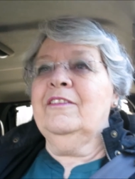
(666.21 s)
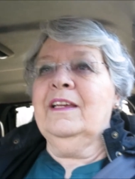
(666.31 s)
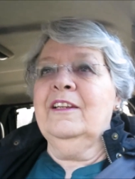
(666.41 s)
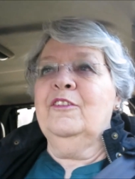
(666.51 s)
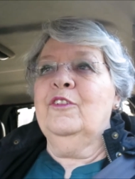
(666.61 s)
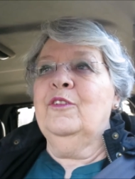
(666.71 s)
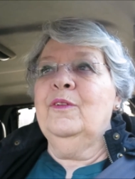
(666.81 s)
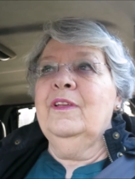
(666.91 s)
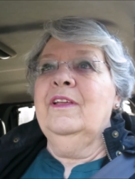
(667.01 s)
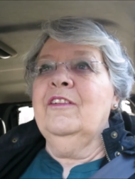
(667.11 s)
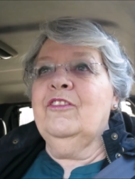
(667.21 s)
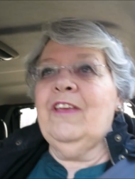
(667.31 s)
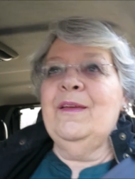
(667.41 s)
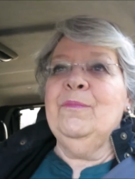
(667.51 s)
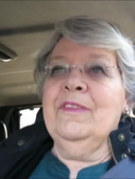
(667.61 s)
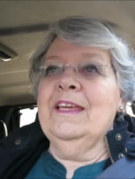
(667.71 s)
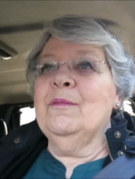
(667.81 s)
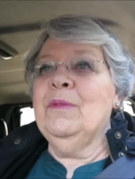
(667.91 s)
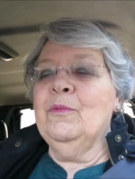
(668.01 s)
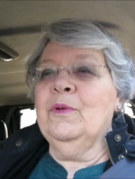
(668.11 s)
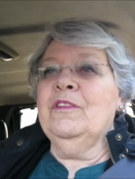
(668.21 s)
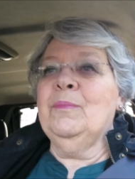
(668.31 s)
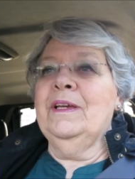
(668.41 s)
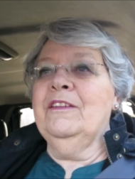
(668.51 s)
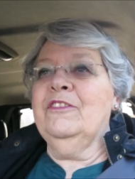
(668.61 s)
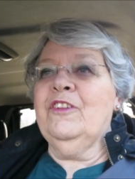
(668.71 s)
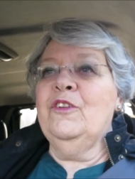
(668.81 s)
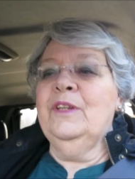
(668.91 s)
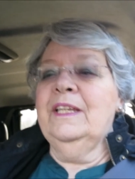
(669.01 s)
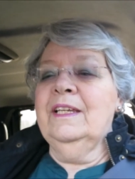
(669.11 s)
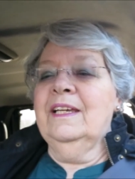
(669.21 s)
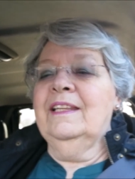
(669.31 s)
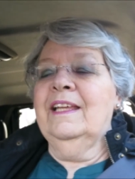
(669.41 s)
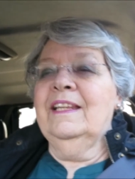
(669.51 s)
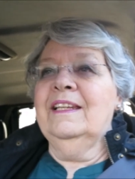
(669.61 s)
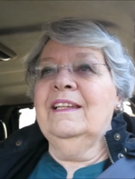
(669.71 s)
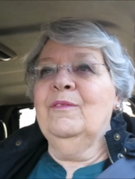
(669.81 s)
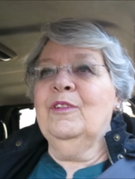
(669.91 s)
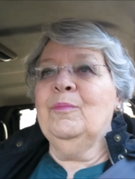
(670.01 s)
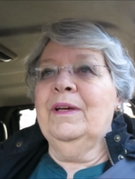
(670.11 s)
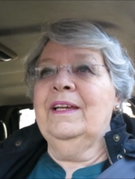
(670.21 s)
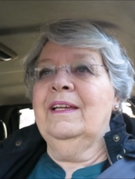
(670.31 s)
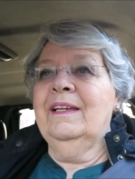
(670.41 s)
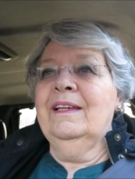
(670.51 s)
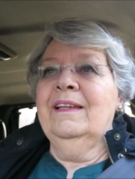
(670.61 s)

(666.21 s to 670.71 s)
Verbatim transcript: Is I'm going to do the same thing, but with my Sony and then with my